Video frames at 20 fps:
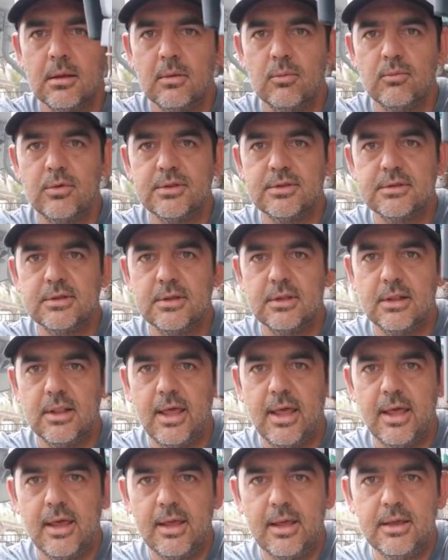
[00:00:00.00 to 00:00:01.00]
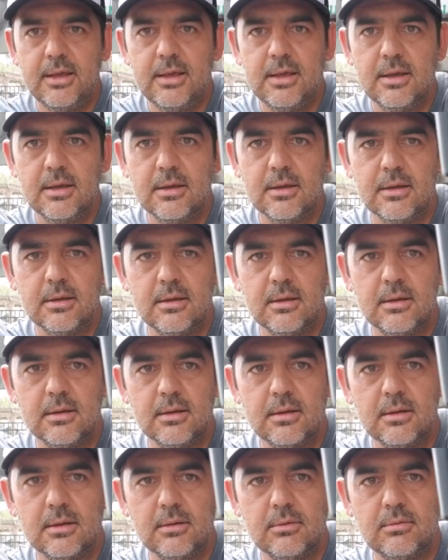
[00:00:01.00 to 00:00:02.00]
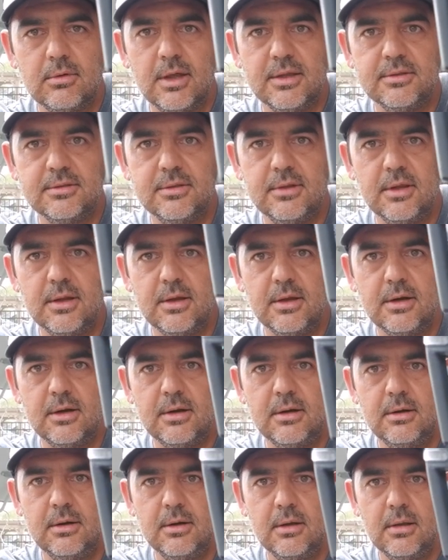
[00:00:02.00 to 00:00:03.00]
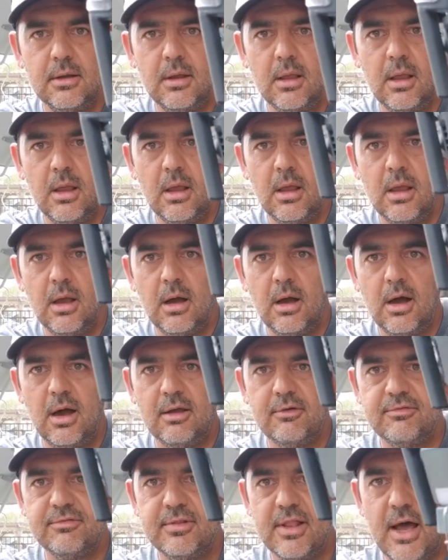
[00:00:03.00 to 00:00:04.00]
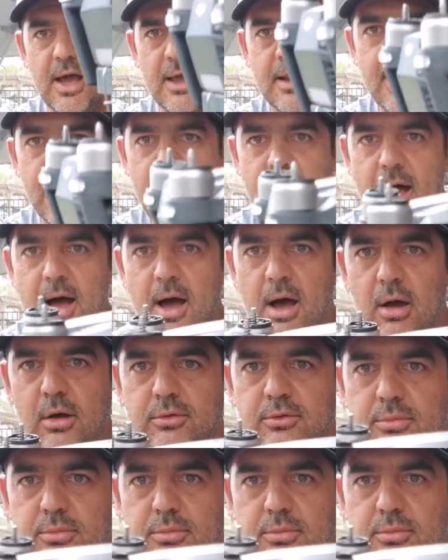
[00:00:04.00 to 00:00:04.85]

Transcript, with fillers: with the leg right there. I fly it out